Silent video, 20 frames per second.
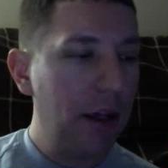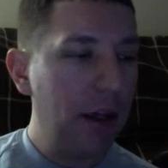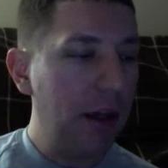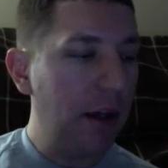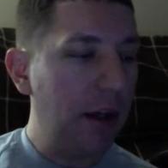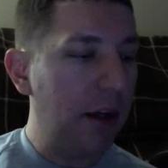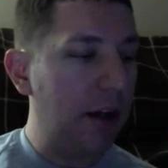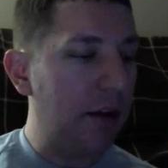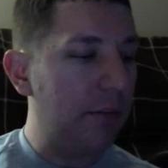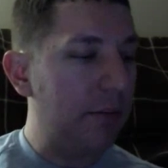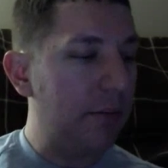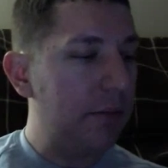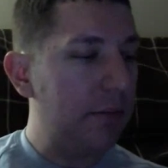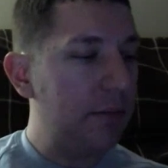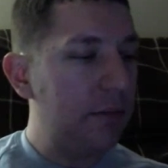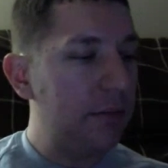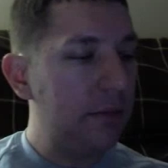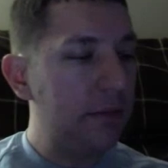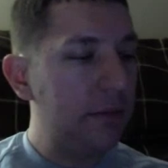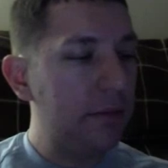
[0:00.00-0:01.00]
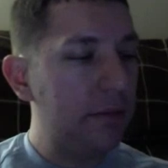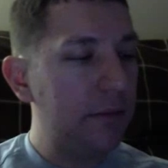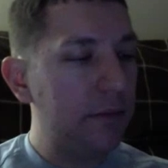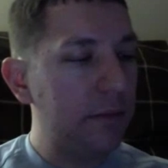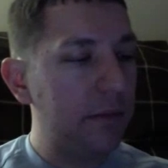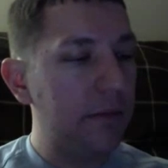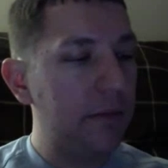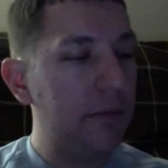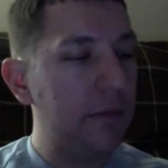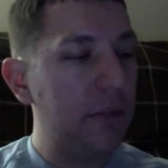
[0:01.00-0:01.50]

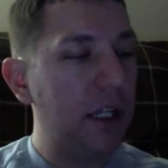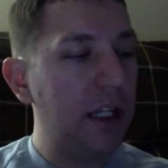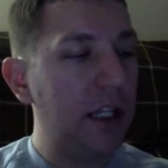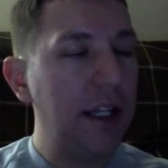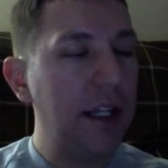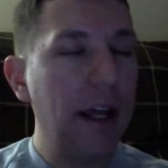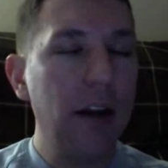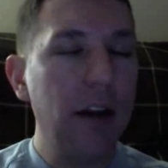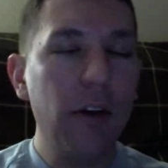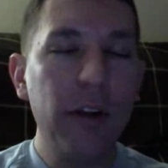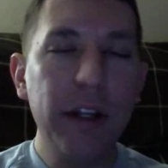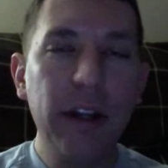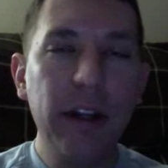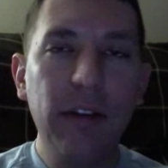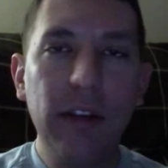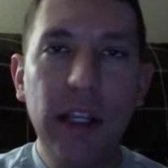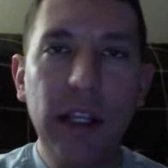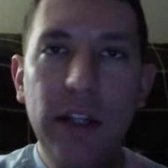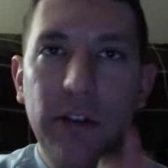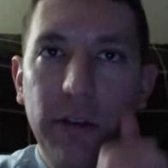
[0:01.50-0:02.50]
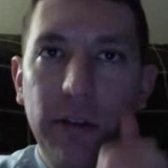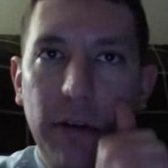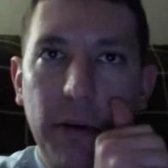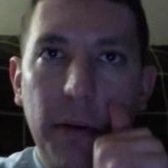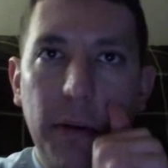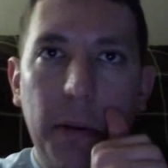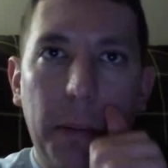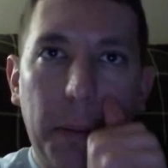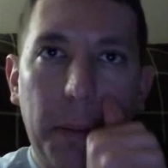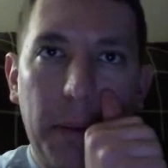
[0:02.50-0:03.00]
Not only does each
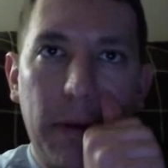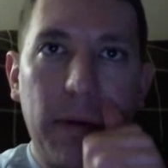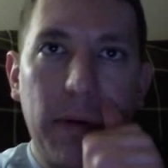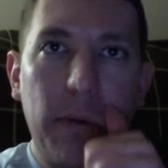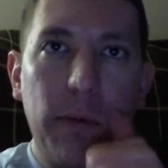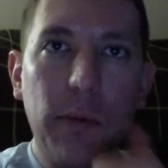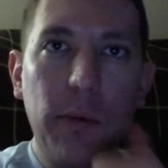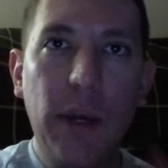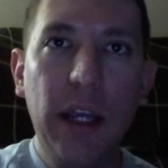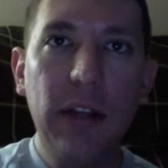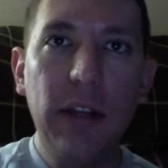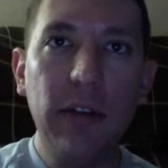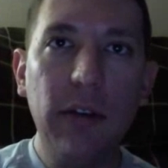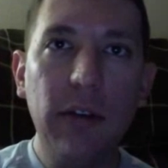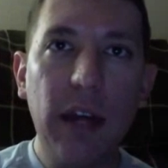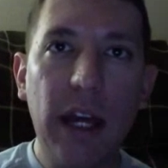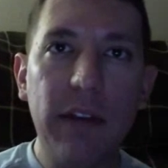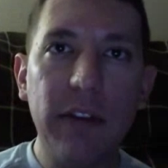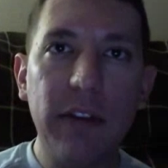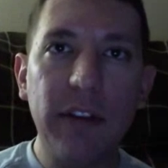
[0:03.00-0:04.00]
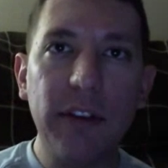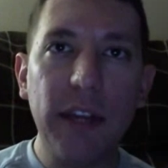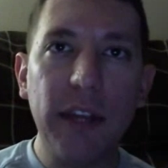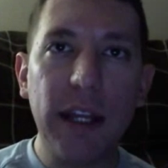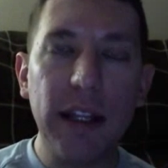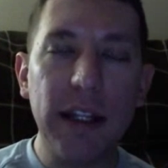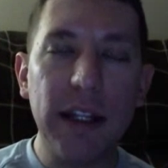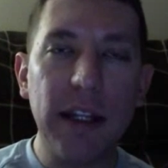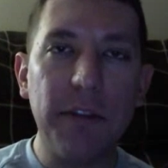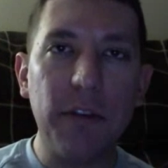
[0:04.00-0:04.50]
razor have a
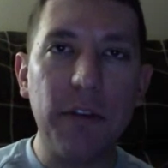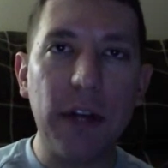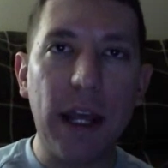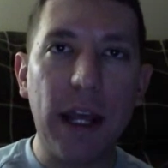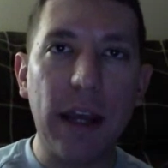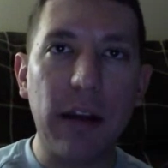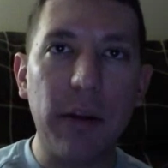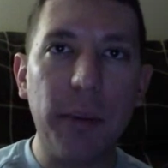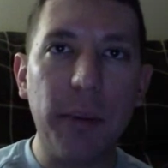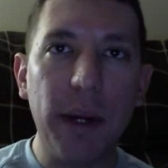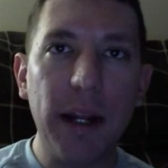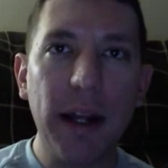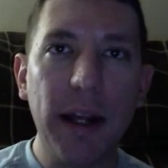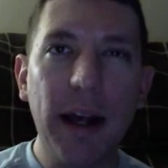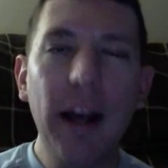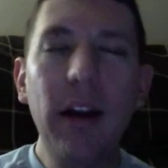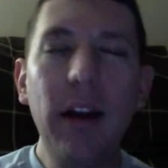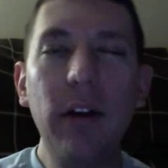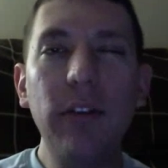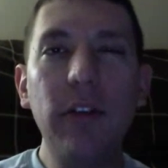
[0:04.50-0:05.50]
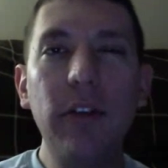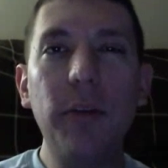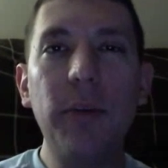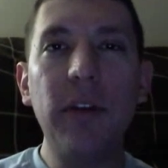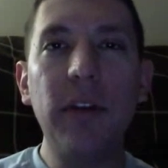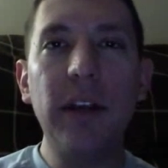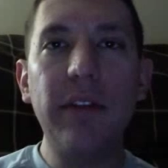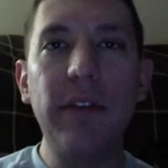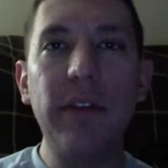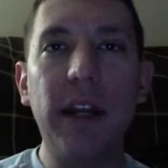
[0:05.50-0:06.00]
slightly different angle, but I also
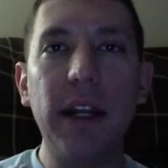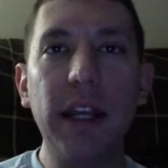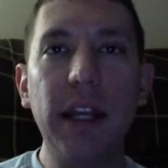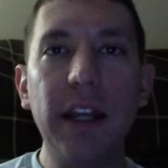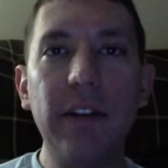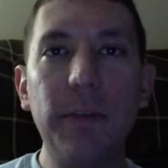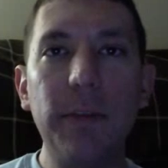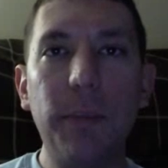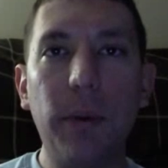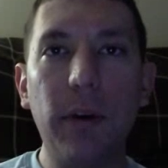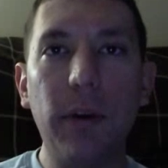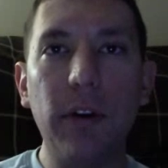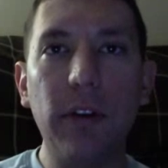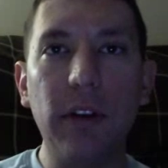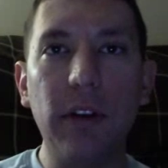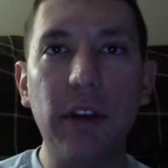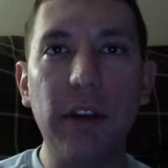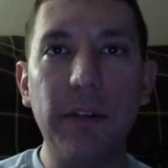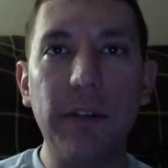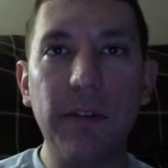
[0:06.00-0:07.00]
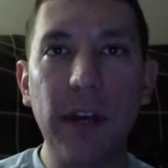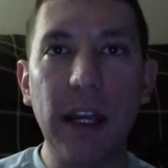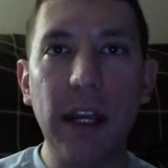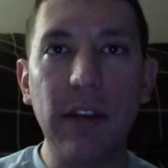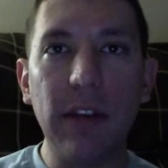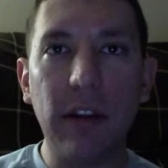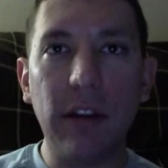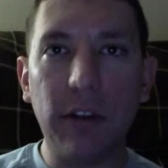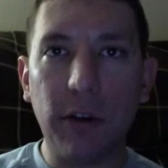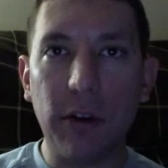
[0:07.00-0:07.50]
believe that each person's
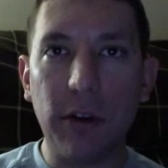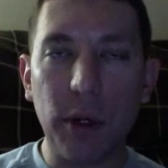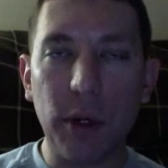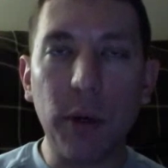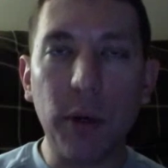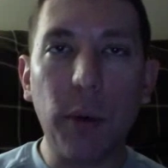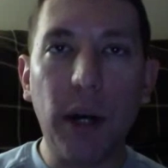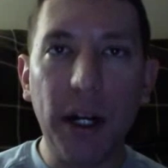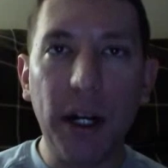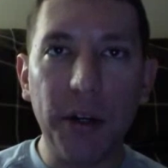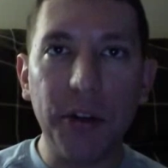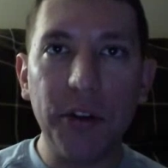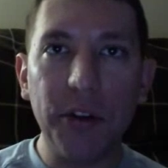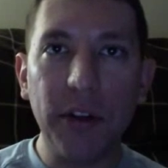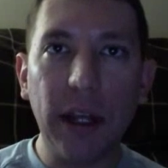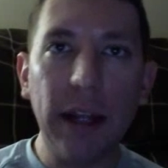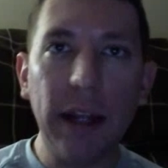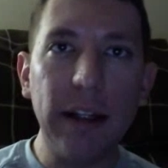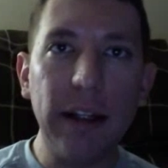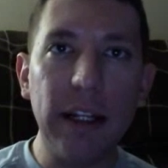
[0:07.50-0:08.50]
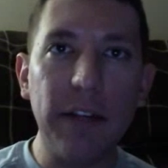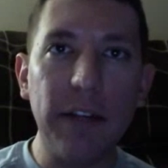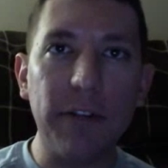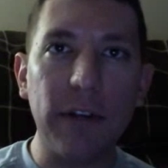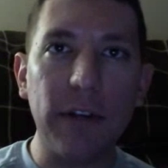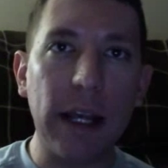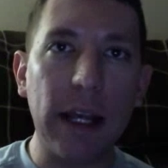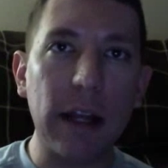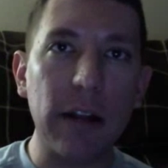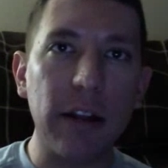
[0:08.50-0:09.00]
face is going to require a slightly
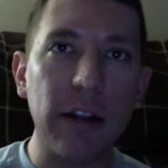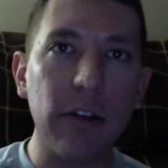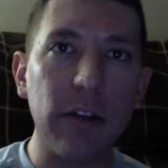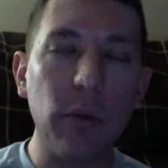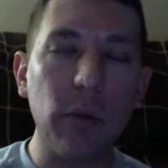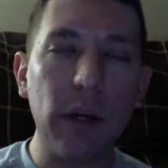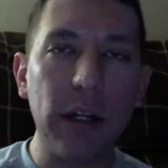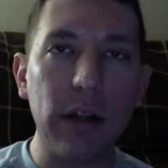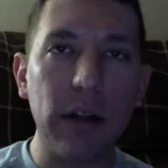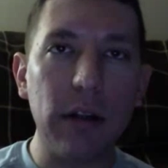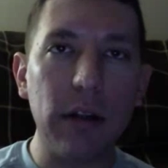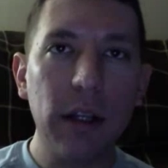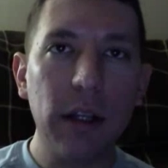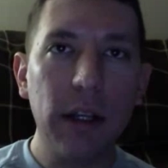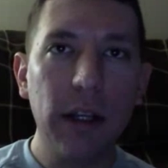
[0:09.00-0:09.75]
different angle as well.